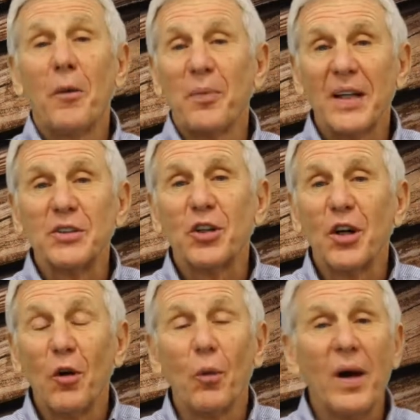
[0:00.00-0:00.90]
hope things are
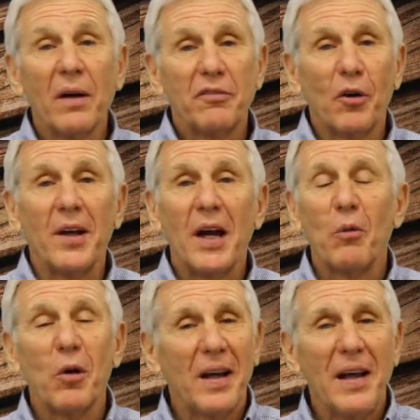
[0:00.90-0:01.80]
going well for you. I
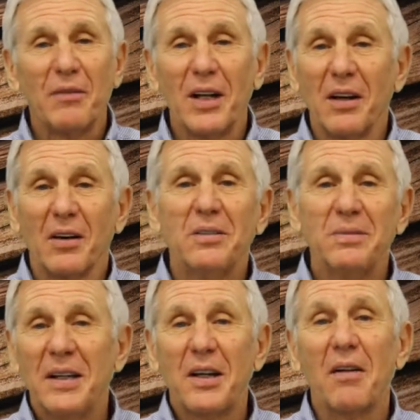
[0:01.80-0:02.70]
wanted to have a little
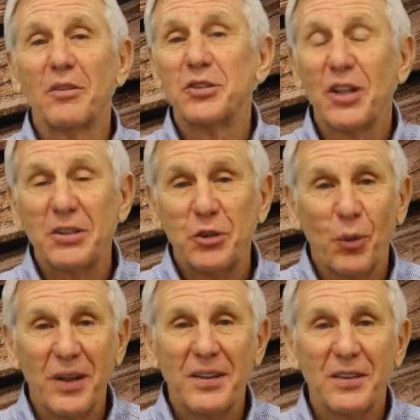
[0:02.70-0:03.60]
conversation
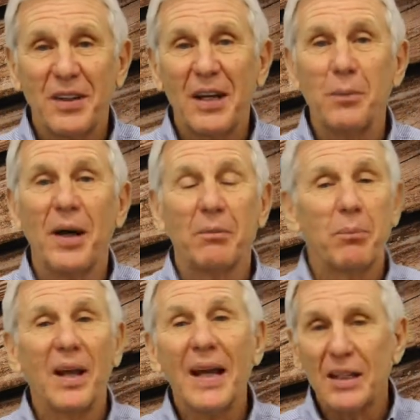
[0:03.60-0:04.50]
with you, tell you about
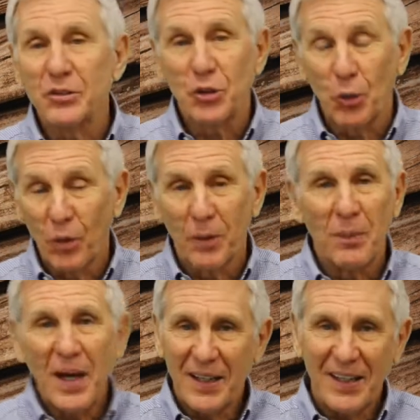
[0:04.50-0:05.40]
plans that we're
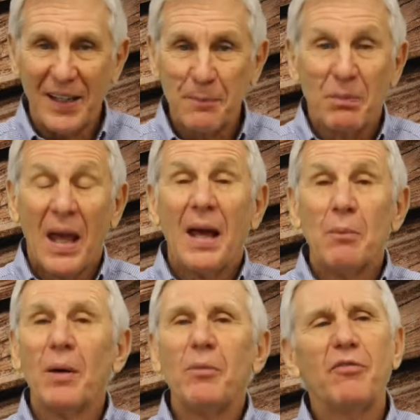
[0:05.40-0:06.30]
making.
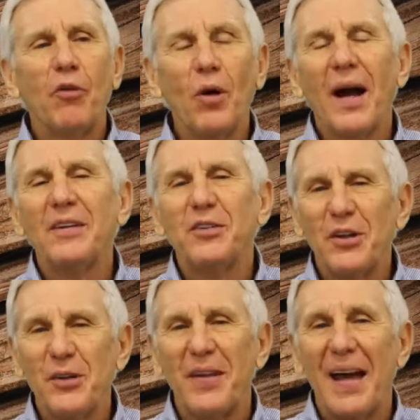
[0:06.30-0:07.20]
But before I
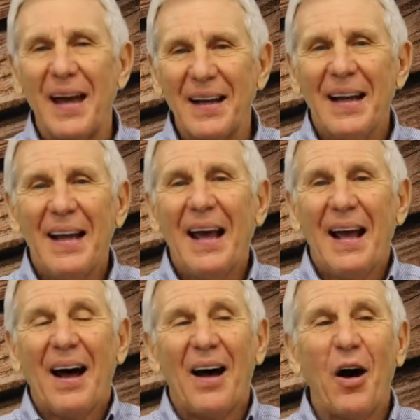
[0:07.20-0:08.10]
do that,
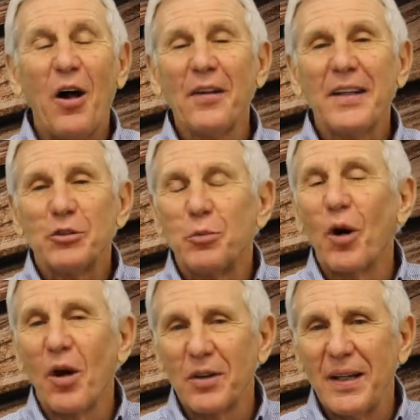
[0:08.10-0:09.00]
all these
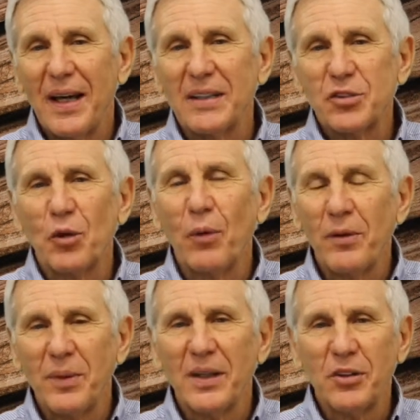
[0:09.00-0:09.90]
broadcasts that
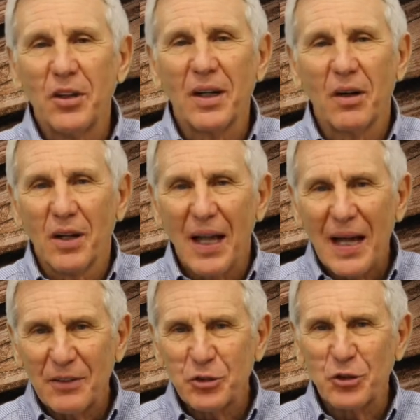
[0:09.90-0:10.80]
we've been doing on
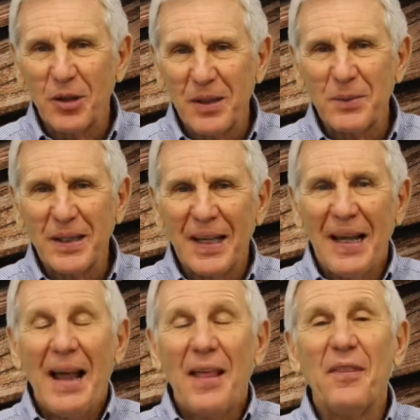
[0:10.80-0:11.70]
live streaming,
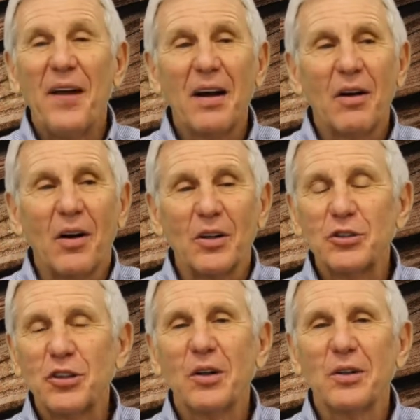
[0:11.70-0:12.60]
there are
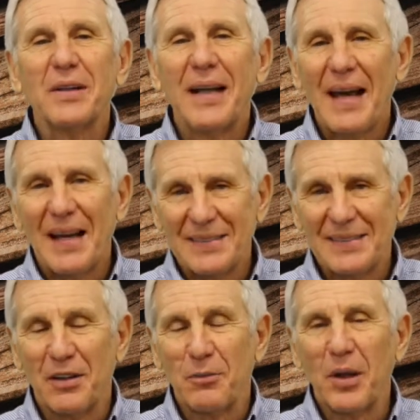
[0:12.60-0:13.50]
certain guys
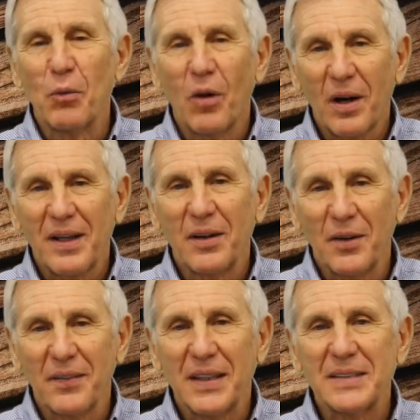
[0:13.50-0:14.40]
that have been working
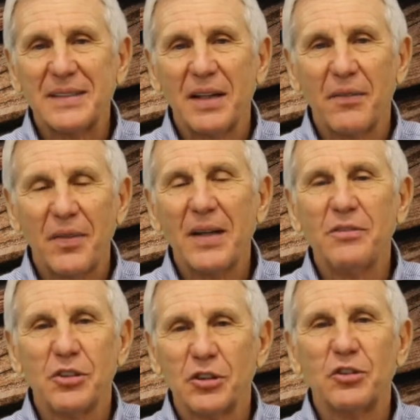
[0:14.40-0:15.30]
on this that have
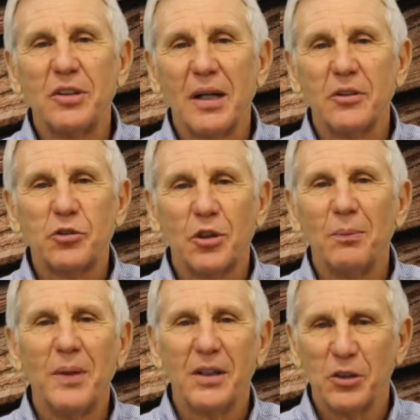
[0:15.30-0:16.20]
they've just done
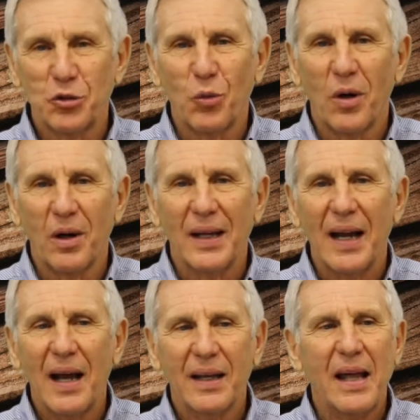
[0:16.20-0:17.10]
tremendous work, and
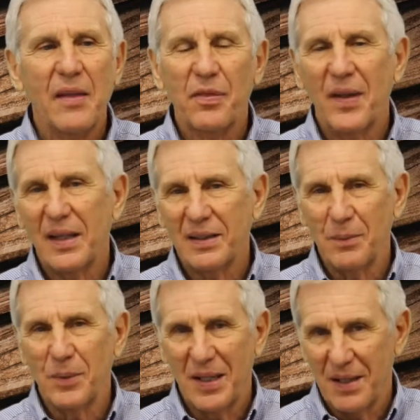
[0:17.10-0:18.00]
I can't thank
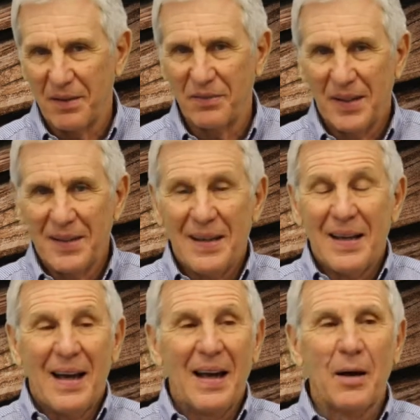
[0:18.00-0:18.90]
them enough.
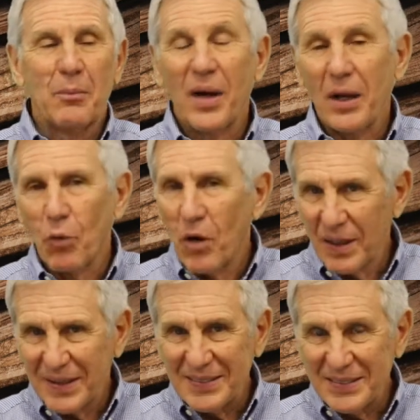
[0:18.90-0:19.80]
Uh, Brad
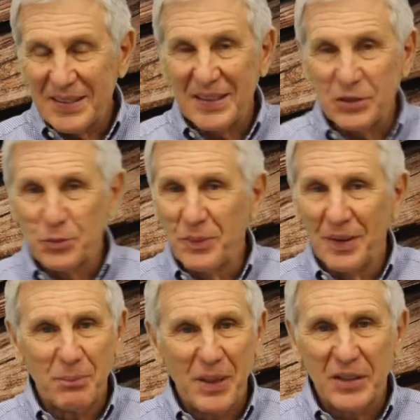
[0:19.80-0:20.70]
Watkins has
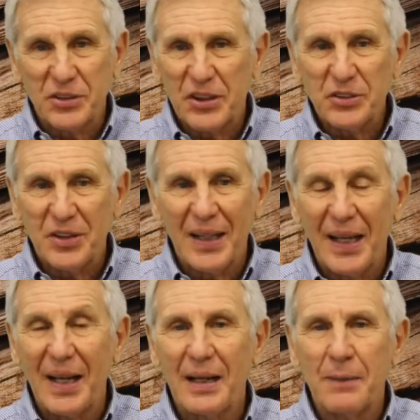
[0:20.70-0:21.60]
been assisting
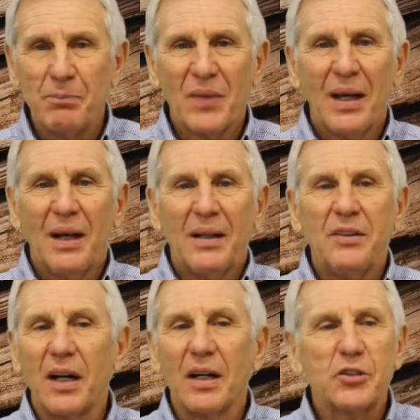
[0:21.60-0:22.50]
in it.
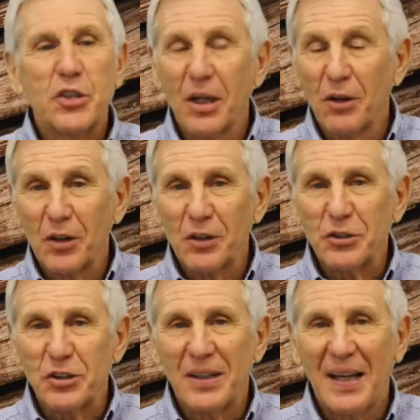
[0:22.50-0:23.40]
Derek
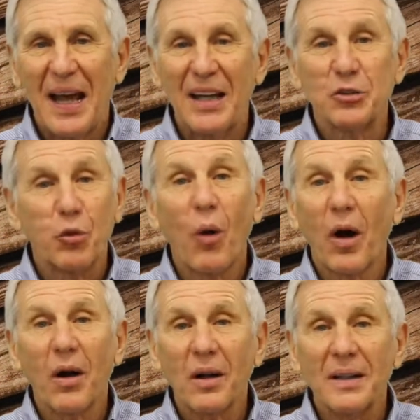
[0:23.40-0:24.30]
Childers has
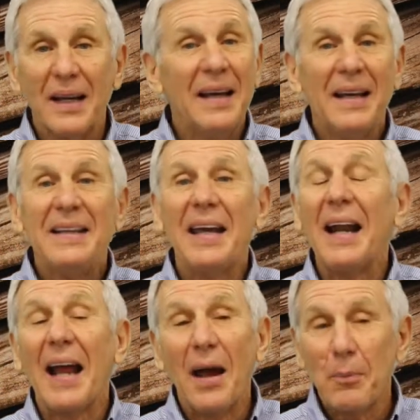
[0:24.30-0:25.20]
worked.
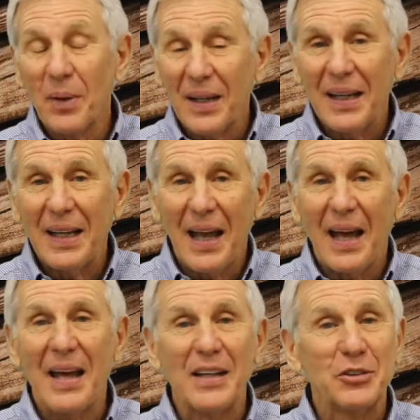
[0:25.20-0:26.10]
Ken Epling
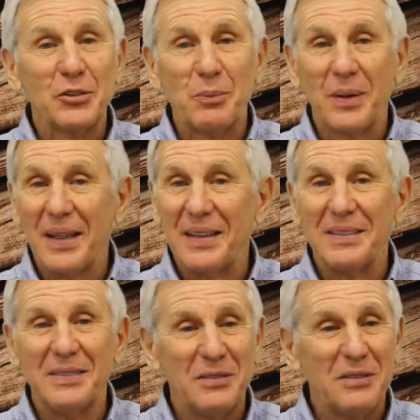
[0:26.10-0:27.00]
has
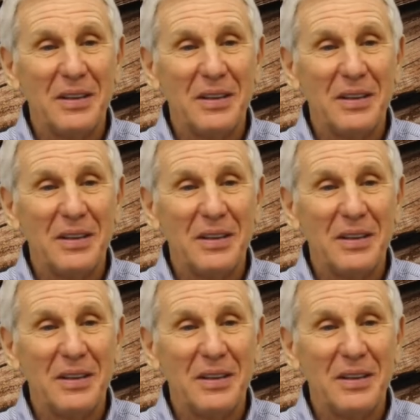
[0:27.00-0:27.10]
been